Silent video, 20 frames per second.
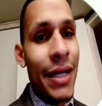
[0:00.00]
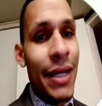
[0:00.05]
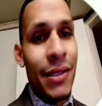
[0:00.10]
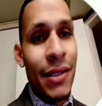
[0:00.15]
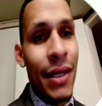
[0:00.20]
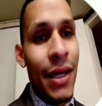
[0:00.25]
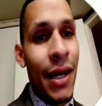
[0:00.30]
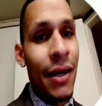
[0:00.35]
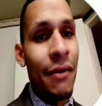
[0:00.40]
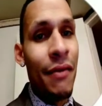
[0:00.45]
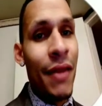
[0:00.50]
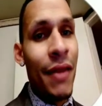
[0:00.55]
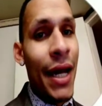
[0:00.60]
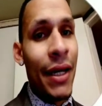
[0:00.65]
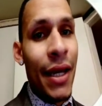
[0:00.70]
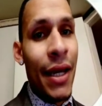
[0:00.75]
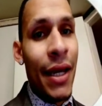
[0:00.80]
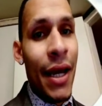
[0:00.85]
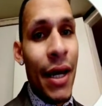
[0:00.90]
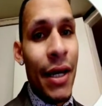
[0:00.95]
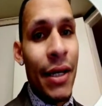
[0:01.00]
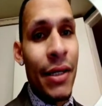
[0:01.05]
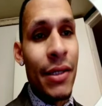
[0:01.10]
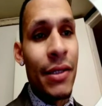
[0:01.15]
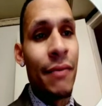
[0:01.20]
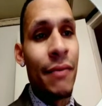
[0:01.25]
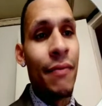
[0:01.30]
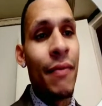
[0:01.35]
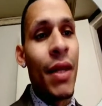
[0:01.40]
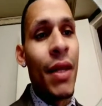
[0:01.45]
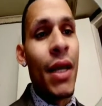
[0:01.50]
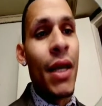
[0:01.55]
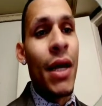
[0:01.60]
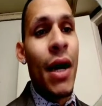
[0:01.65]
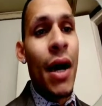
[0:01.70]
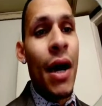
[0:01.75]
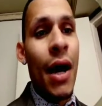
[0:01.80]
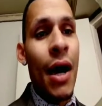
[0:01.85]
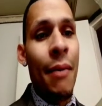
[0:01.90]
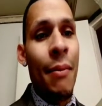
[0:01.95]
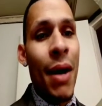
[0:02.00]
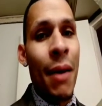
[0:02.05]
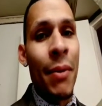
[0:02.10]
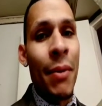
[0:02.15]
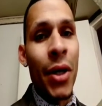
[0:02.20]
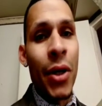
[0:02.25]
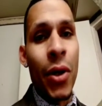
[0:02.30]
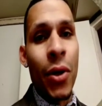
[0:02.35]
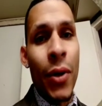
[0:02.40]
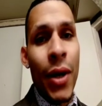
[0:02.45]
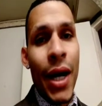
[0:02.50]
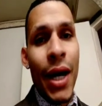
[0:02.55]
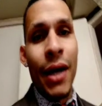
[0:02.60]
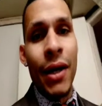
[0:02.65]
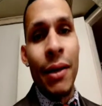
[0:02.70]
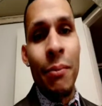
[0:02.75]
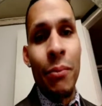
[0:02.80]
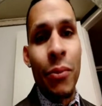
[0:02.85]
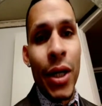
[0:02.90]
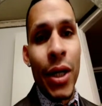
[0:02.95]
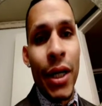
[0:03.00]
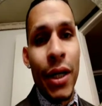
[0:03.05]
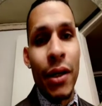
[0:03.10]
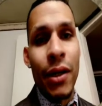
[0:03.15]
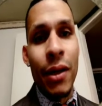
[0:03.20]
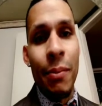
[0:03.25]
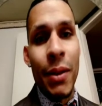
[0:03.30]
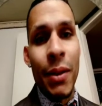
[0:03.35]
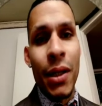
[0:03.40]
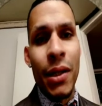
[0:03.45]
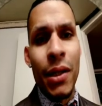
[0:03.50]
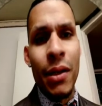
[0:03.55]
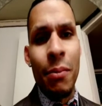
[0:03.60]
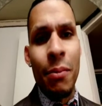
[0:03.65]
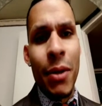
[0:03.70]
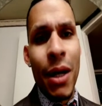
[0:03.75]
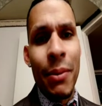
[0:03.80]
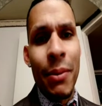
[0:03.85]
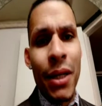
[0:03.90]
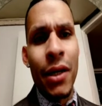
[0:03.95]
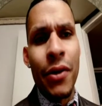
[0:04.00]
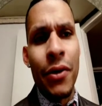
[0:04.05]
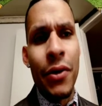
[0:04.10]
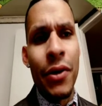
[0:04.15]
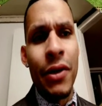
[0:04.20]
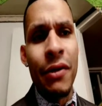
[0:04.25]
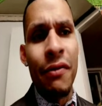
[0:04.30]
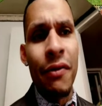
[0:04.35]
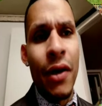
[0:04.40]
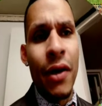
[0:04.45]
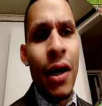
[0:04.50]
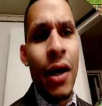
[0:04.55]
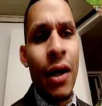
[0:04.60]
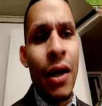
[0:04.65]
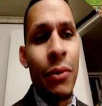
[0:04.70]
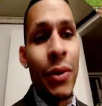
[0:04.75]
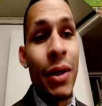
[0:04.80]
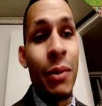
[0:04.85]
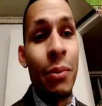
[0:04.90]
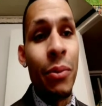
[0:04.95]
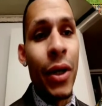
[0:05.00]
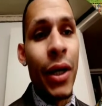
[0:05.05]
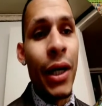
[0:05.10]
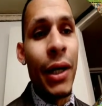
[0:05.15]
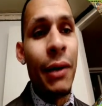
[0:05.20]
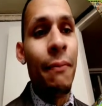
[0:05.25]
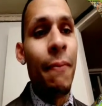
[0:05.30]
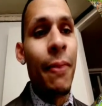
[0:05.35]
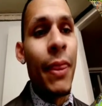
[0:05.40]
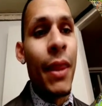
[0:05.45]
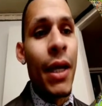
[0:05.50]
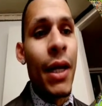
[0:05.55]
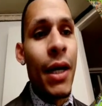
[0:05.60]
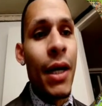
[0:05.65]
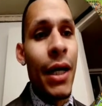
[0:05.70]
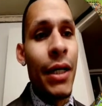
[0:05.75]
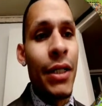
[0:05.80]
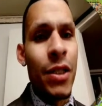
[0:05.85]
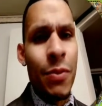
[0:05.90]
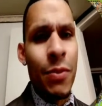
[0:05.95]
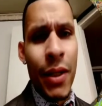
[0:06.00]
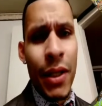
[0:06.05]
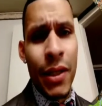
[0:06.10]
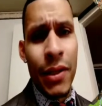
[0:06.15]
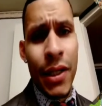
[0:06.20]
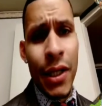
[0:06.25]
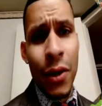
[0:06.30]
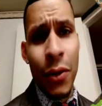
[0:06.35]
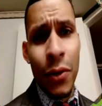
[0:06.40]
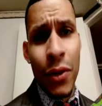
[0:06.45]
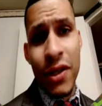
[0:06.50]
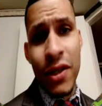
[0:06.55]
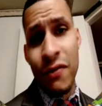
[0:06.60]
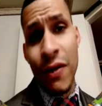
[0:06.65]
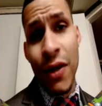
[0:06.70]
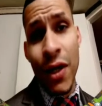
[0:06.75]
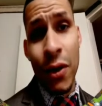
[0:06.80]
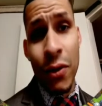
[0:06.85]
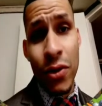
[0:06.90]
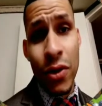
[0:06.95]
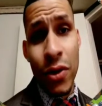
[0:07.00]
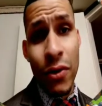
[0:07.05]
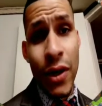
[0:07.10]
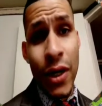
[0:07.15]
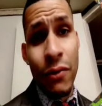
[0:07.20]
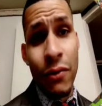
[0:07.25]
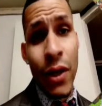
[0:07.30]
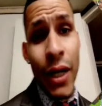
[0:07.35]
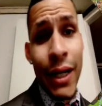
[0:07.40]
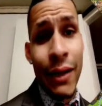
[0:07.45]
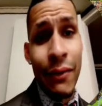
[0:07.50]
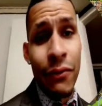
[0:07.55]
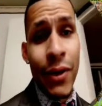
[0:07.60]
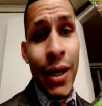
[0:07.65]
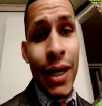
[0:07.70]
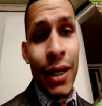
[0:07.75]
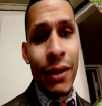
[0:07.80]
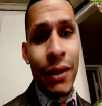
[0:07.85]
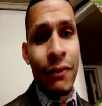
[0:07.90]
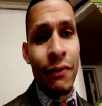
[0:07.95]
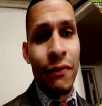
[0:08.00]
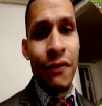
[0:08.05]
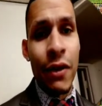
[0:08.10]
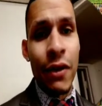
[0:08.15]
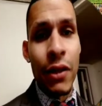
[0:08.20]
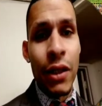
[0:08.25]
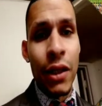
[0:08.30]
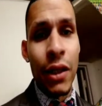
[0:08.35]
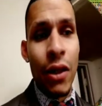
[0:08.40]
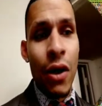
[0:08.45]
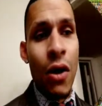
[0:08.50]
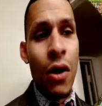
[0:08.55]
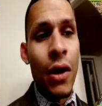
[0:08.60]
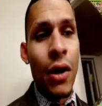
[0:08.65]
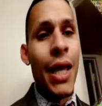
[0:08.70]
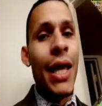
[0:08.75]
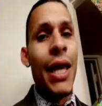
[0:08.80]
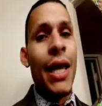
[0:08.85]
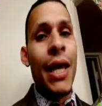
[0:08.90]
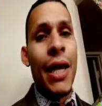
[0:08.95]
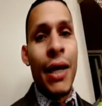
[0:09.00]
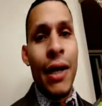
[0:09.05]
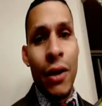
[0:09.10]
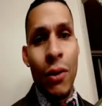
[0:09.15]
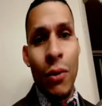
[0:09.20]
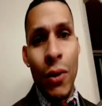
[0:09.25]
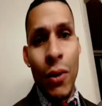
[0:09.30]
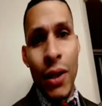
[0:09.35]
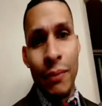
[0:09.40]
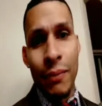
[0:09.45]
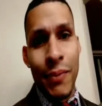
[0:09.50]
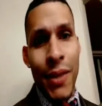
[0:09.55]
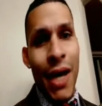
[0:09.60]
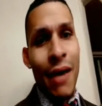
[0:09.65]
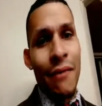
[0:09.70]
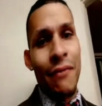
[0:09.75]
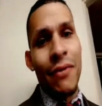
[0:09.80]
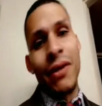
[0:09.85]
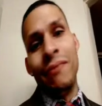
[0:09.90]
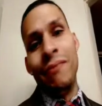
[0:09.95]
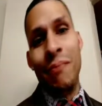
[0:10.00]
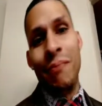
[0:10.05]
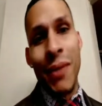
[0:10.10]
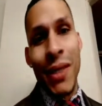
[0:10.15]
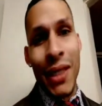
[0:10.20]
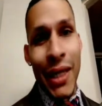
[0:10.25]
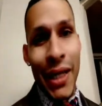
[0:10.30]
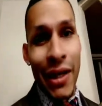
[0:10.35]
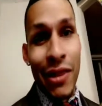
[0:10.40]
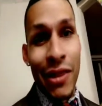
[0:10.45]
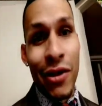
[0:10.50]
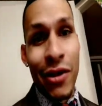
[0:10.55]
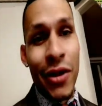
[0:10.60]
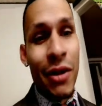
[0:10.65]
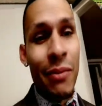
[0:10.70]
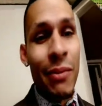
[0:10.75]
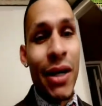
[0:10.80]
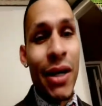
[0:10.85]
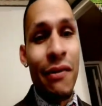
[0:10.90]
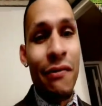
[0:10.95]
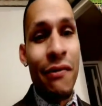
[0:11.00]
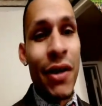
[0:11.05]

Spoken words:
end of that, guys. I'm gonna go ahead and break it up into probably another replay, just because I know this video is already ran fairly long. I don't want to have it be like a 30-minute video.